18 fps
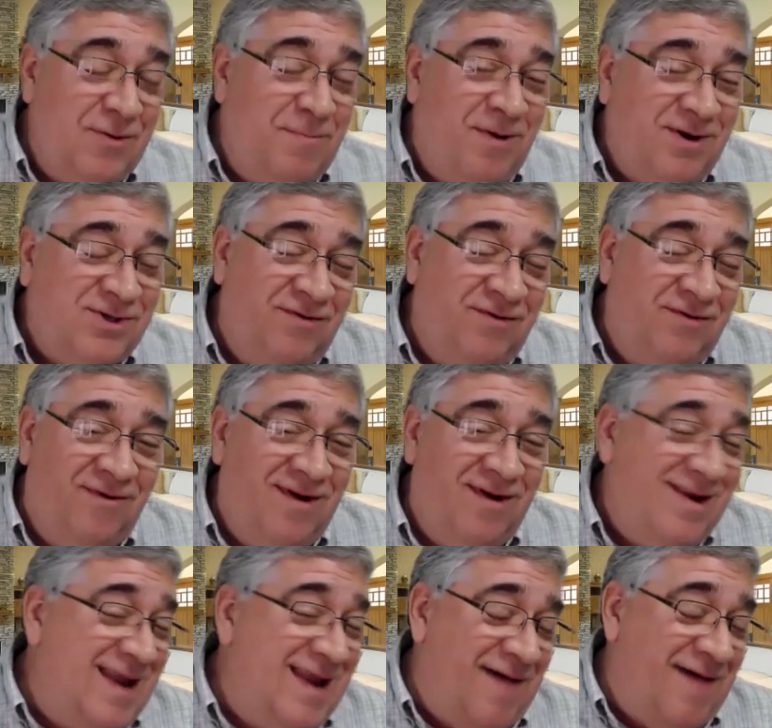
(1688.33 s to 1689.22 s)
books you've
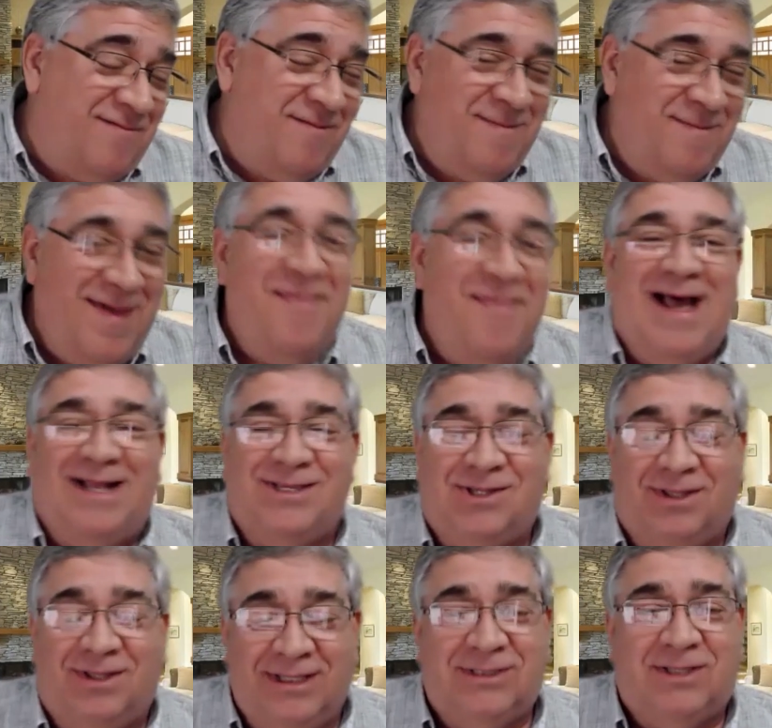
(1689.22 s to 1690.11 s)
written haven't been that.
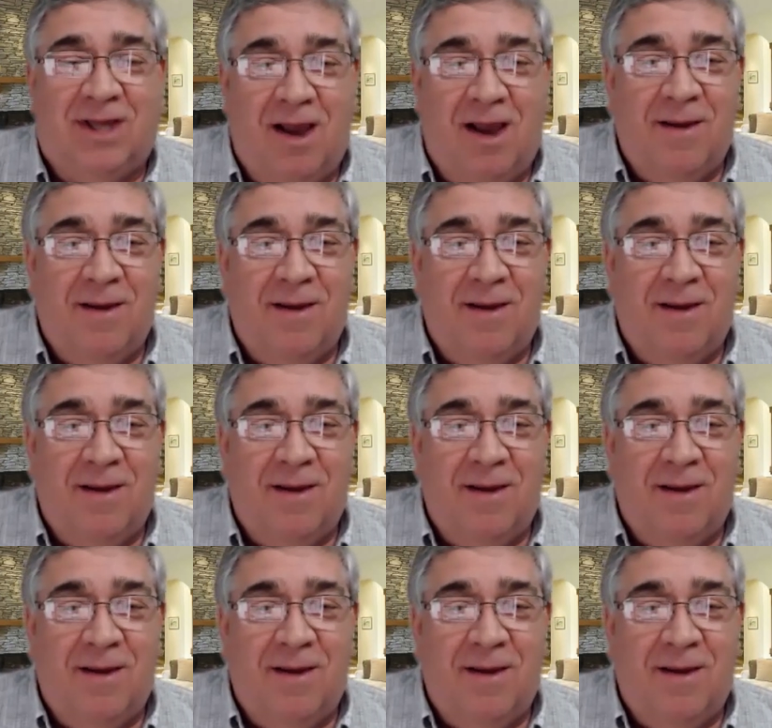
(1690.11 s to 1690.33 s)
So let's talk